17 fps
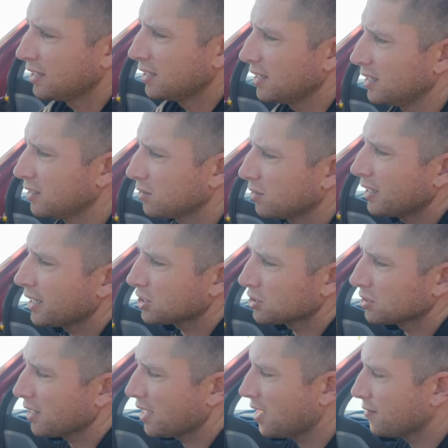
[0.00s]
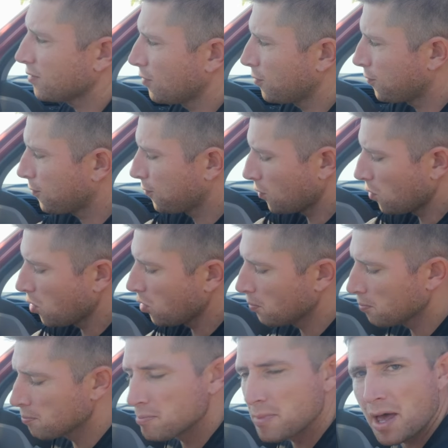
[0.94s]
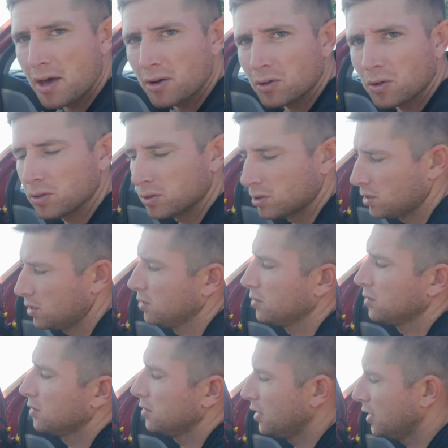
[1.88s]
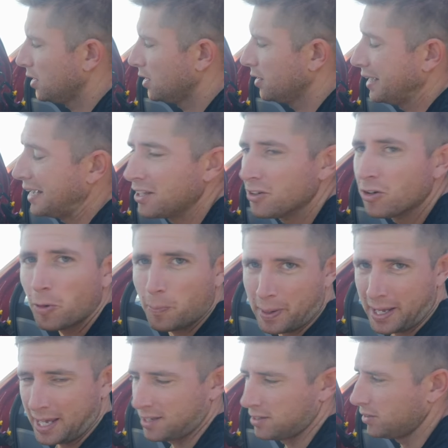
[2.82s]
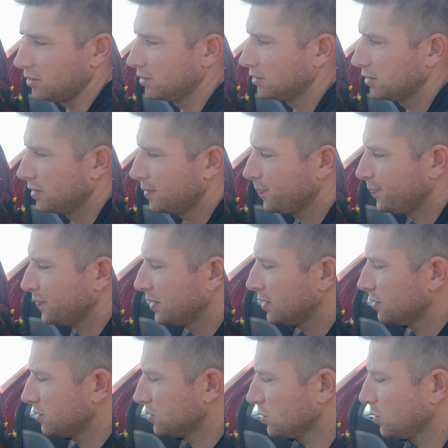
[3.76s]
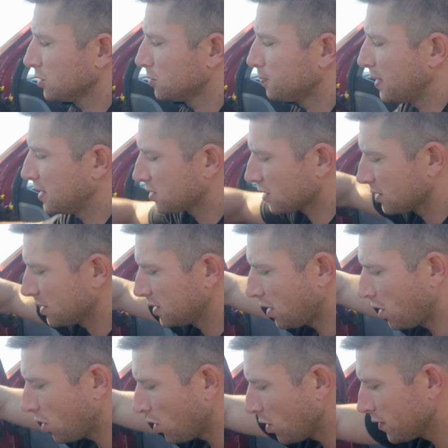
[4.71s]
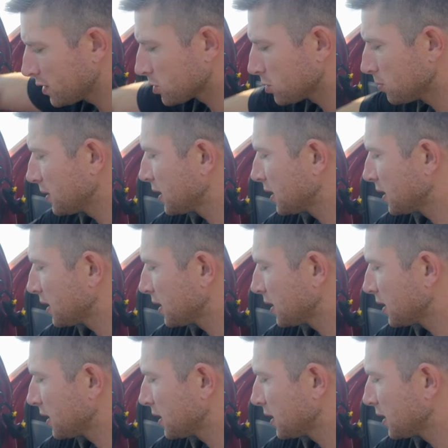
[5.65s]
it'll actually have a full metal inner panel. So it's basically all this would be